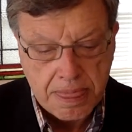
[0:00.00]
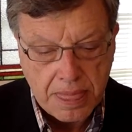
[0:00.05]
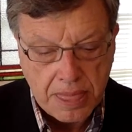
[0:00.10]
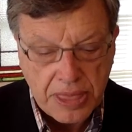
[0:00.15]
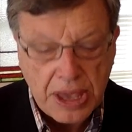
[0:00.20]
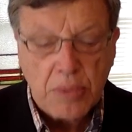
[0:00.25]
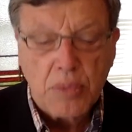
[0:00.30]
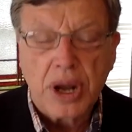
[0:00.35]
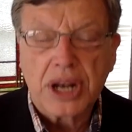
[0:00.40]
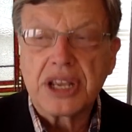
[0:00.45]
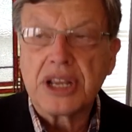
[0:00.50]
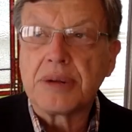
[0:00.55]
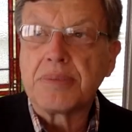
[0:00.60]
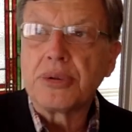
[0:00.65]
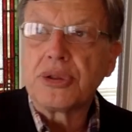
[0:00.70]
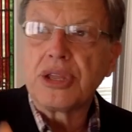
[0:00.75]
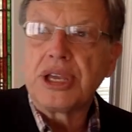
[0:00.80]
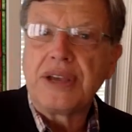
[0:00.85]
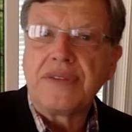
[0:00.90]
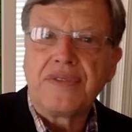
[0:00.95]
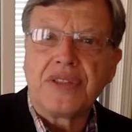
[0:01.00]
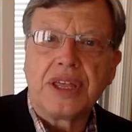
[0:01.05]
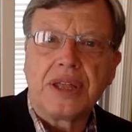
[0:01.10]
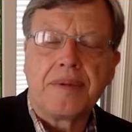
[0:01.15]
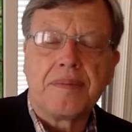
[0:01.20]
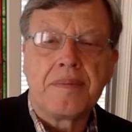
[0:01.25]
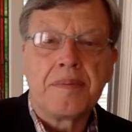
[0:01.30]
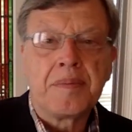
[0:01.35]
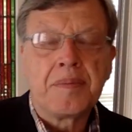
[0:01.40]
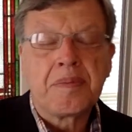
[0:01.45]
They want you to believe
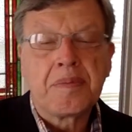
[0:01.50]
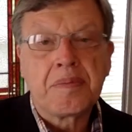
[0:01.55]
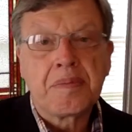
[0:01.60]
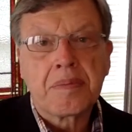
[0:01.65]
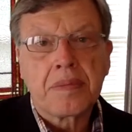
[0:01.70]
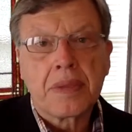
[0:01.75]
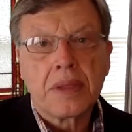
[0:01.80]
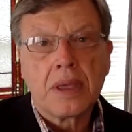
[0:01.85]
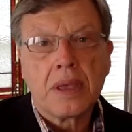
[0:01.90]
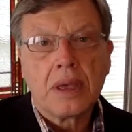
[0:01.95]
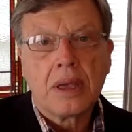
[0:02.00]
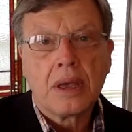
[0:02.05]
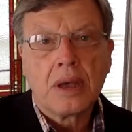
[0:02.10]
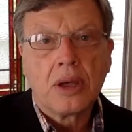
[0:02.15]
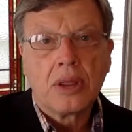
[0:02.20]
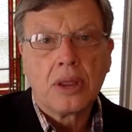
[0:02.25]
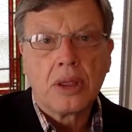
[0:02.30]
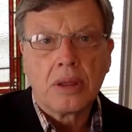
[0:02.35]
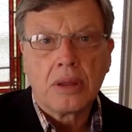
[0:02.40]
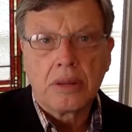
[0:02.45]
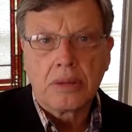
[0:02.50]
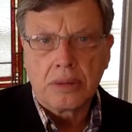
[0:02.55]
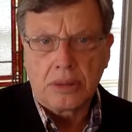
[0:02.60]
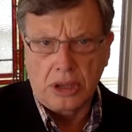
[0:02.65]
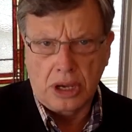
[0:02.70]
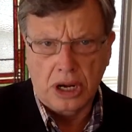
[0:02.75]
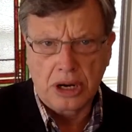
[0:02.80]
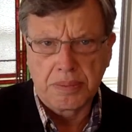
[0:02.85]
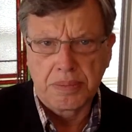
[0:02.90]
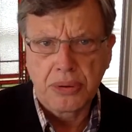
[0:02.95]
that
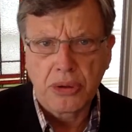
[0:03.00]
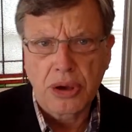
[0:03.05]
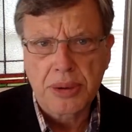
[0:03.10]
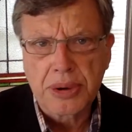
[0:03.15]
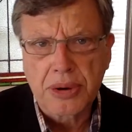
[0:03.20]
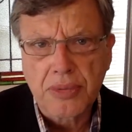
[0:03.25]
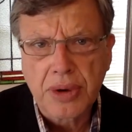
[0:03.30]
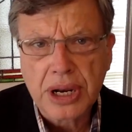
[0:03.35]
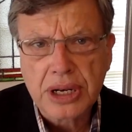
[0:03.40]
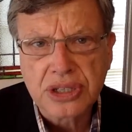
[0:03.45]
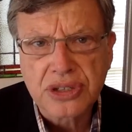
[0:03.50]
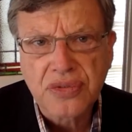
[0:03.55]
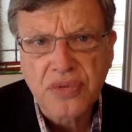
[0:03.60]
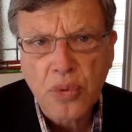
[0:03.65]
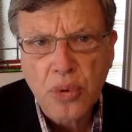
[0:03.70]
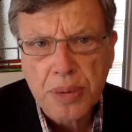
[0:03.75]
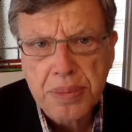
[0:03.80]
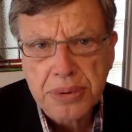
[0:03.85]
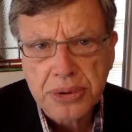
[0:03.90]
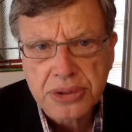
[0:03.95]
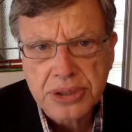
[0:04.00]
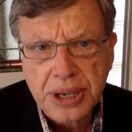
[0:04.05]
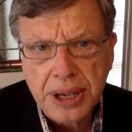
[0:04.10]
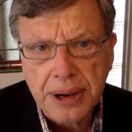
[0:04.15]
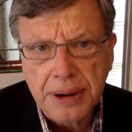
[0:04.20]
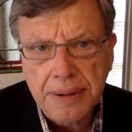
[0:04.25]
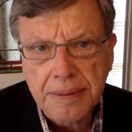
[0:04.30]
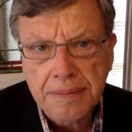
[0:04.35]
the unemployment rate is 4%.